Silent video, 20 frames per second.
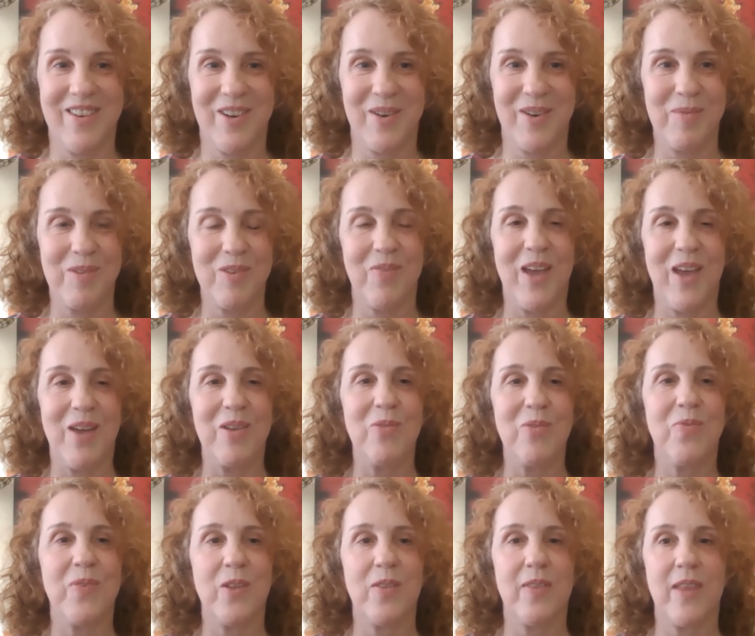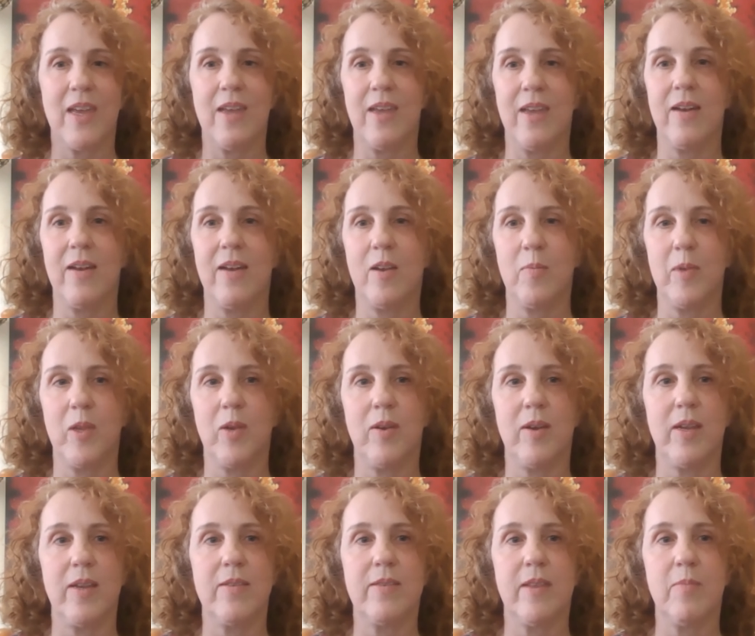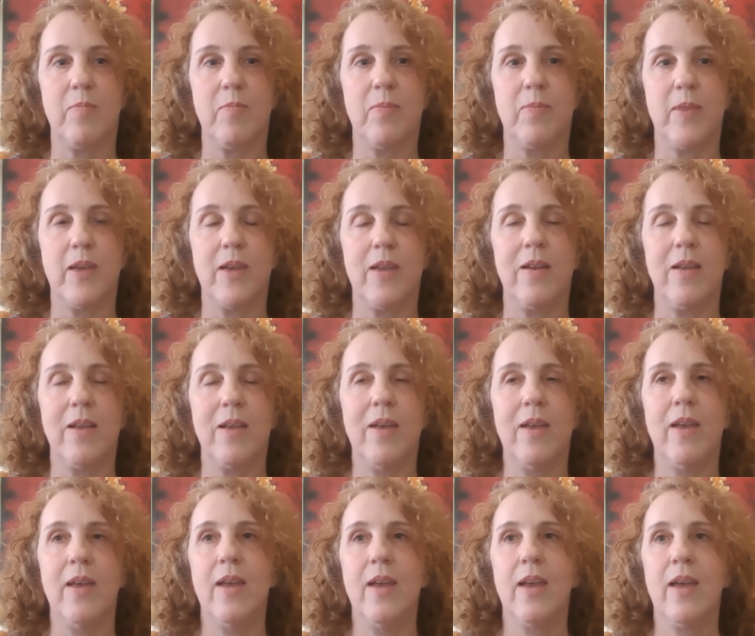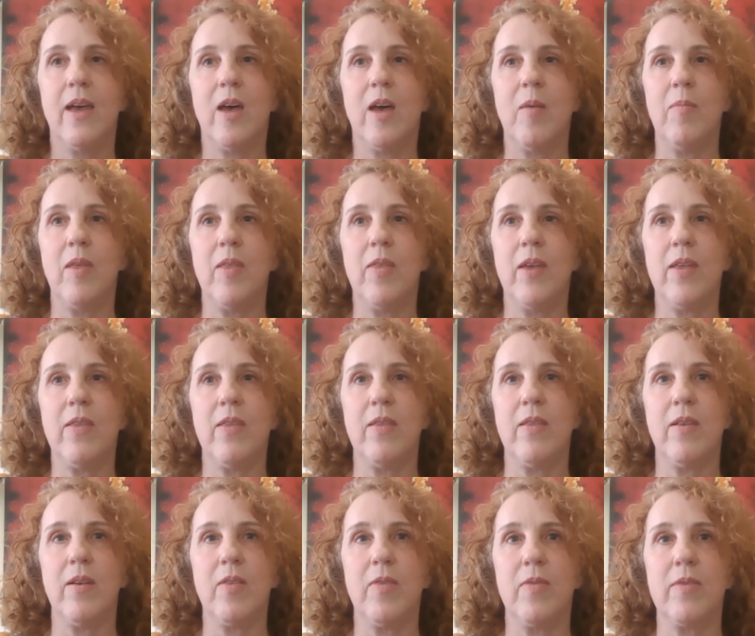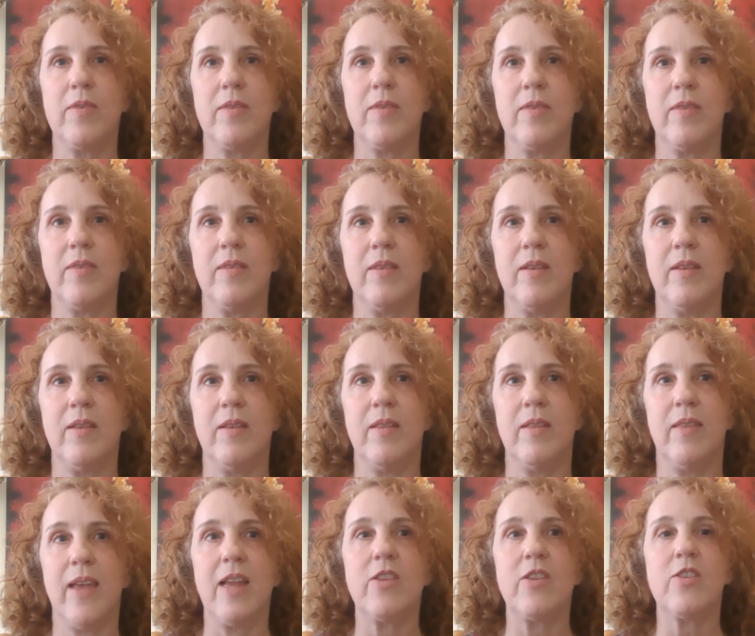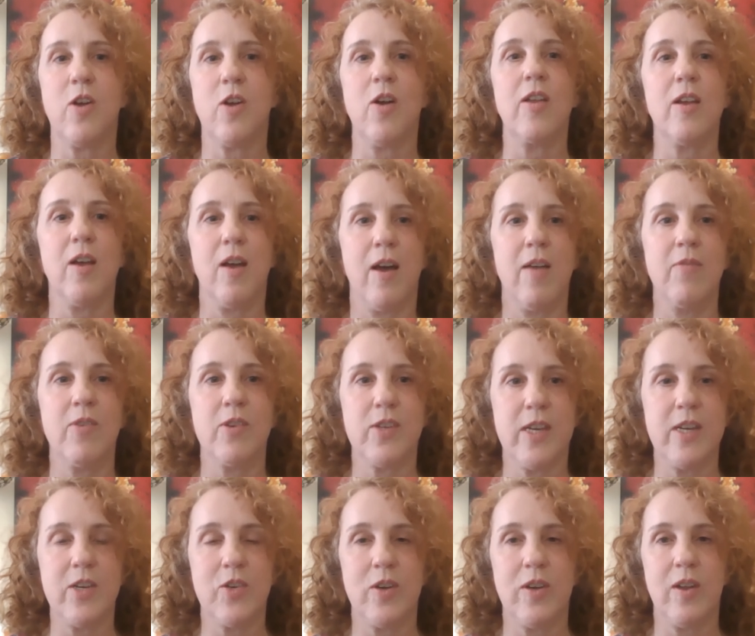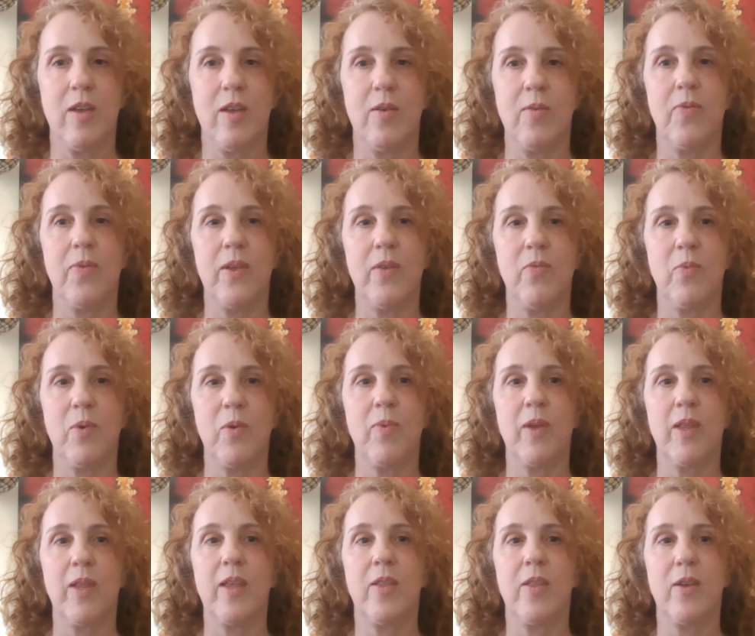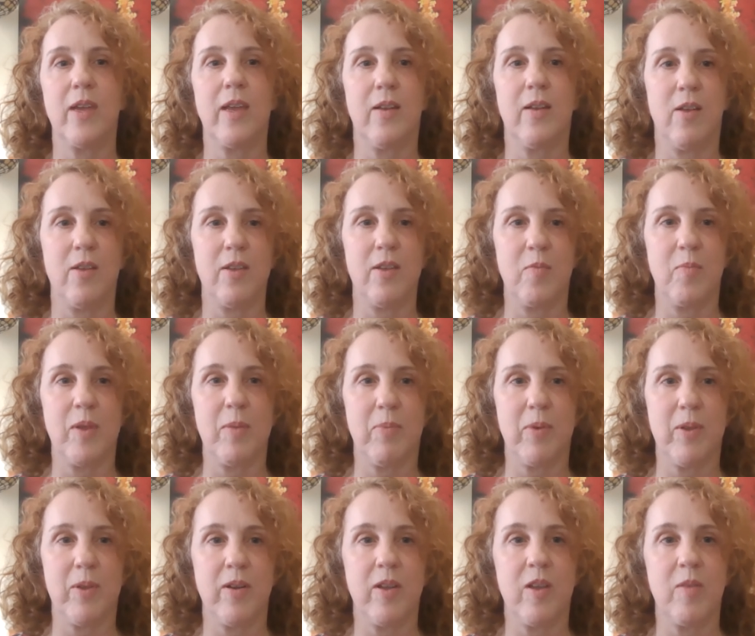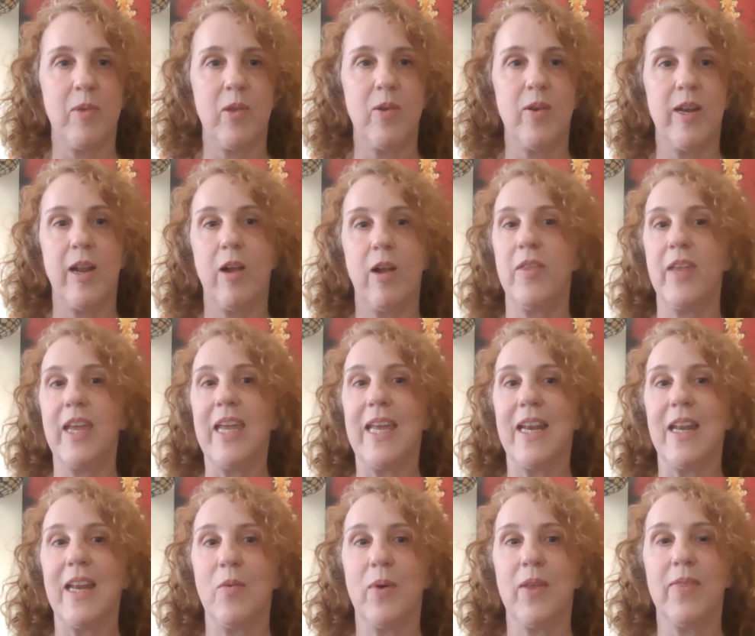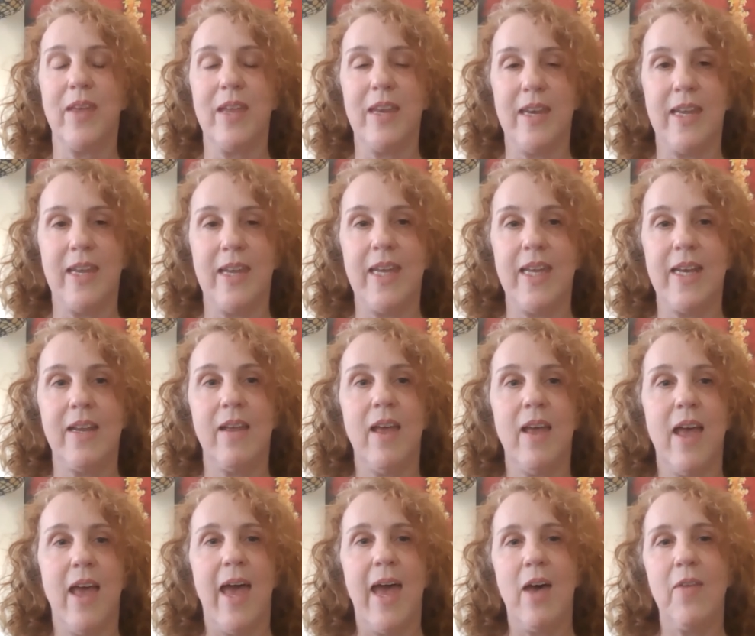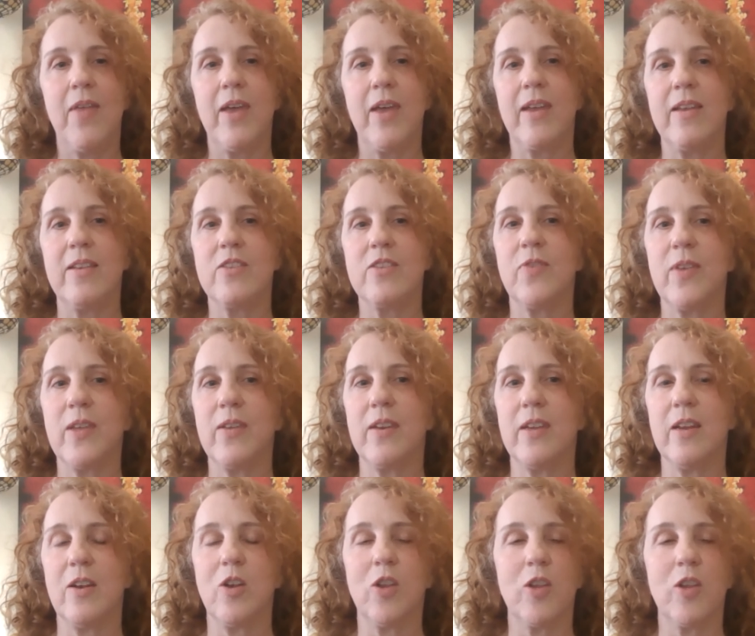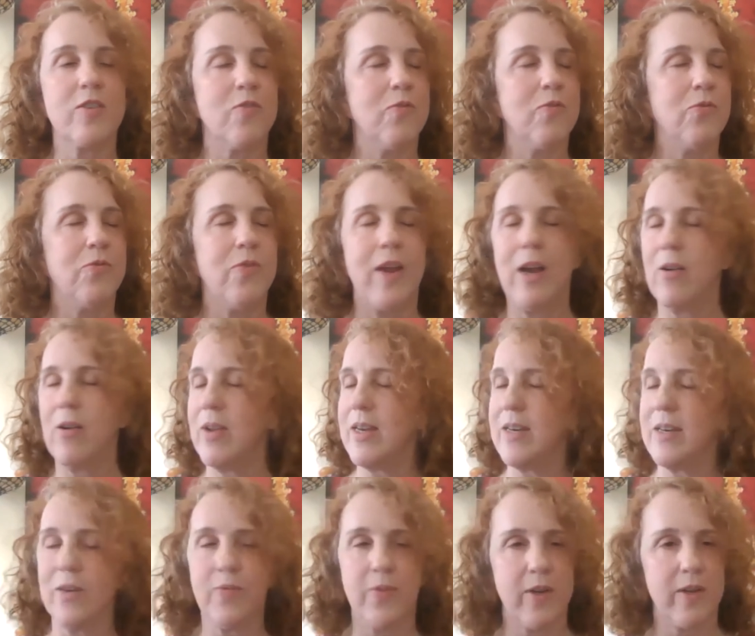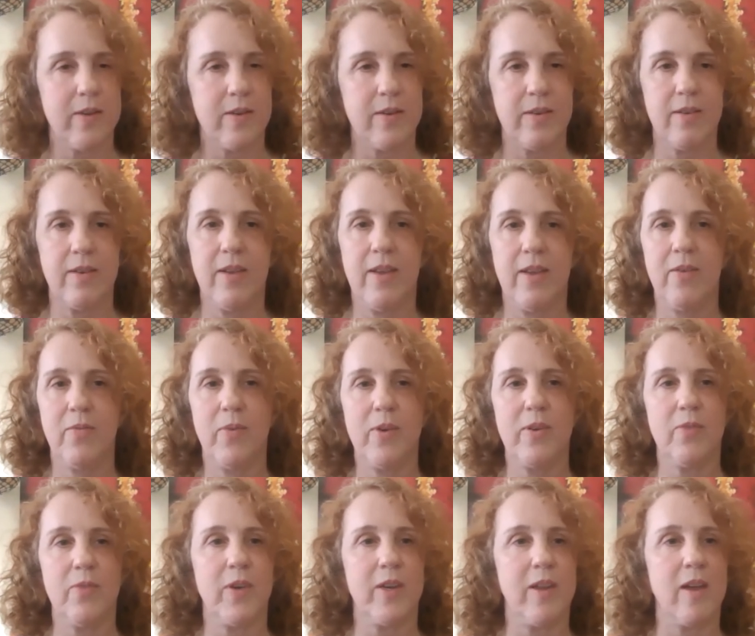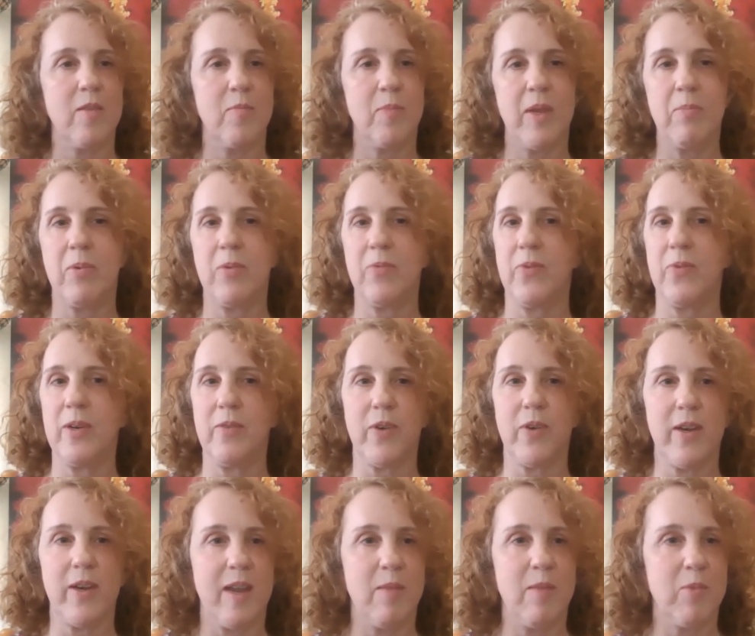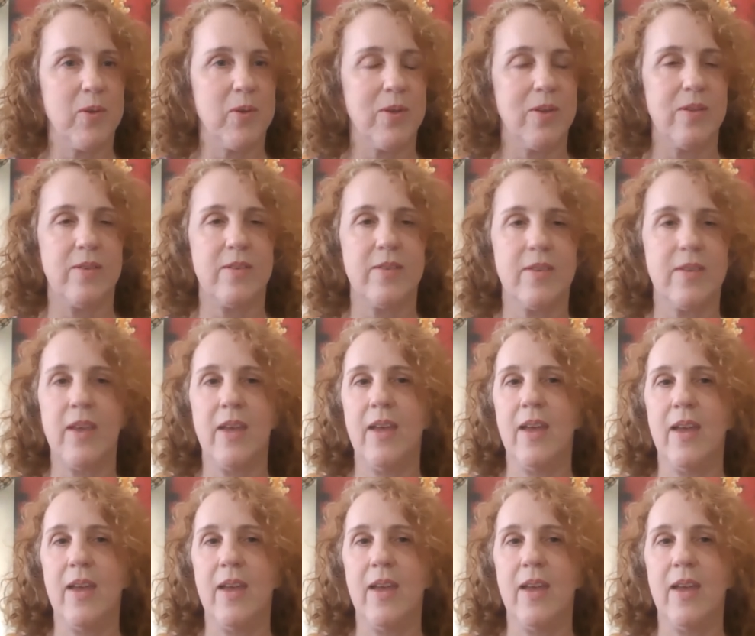in terms of how you filled that in in communities. That that um, that uh, that starting conversation of if we're really looking at all the young people in our community, are they getting what they need? How that gets filled in looks very different for different young people, for different neighborhoods.